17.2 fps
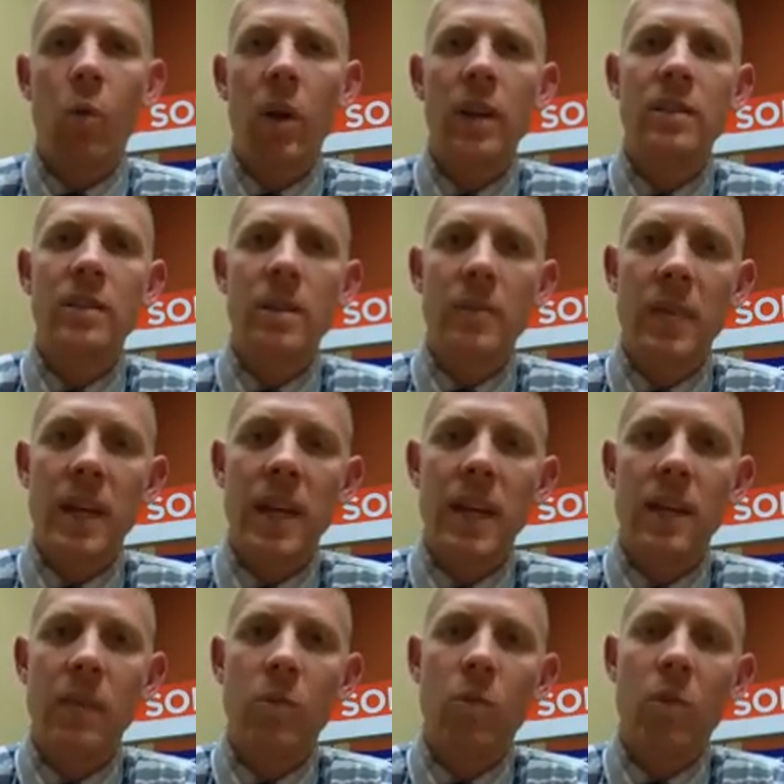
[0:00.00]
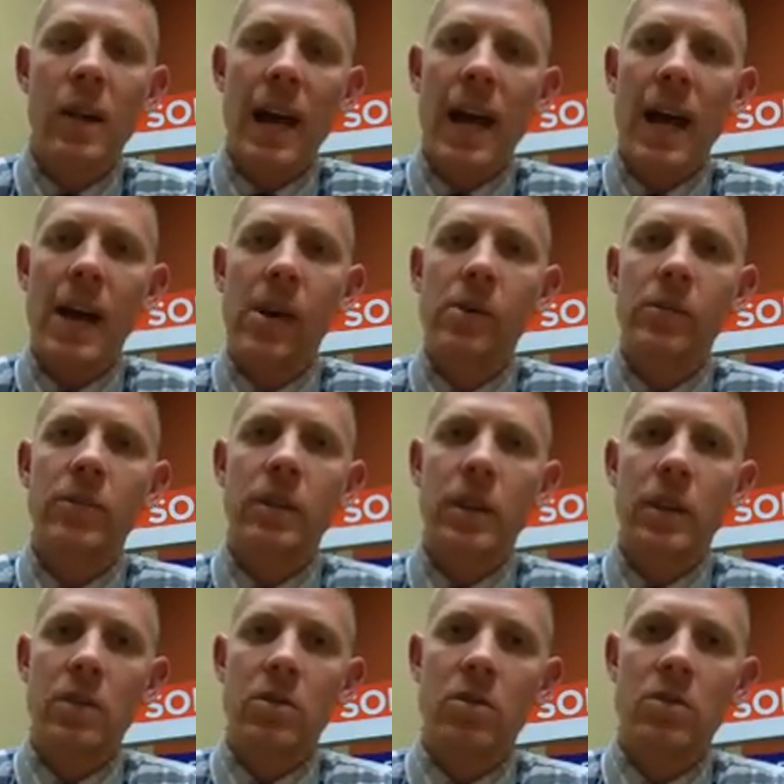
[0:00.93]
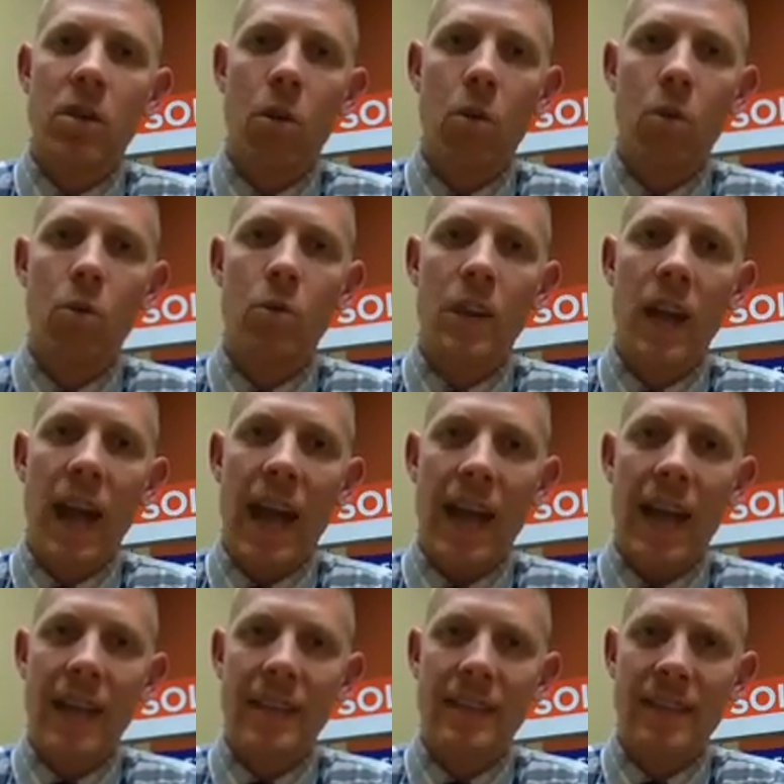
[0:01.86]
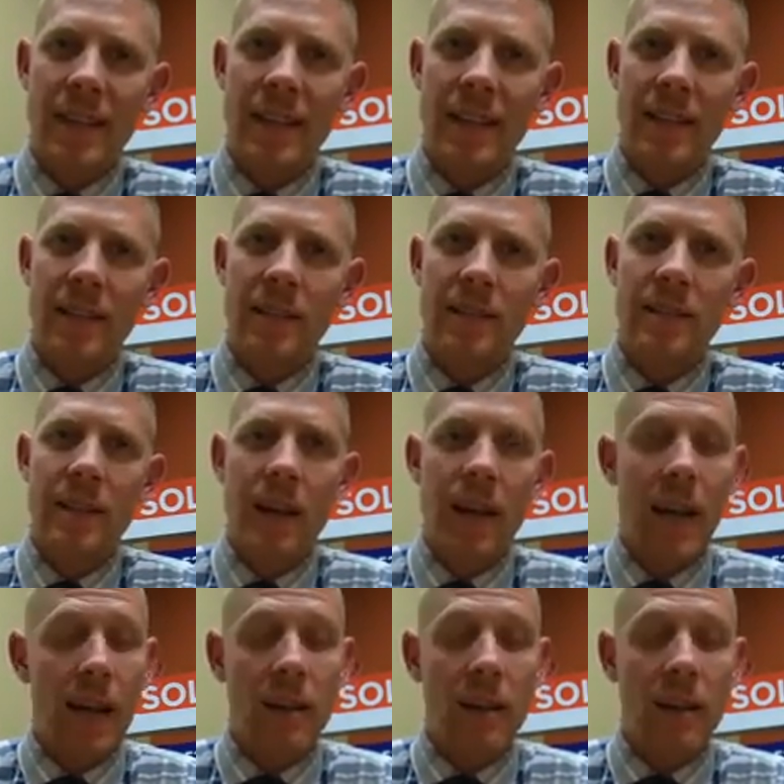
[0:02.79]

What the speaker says: what does it mean when a house is sold as is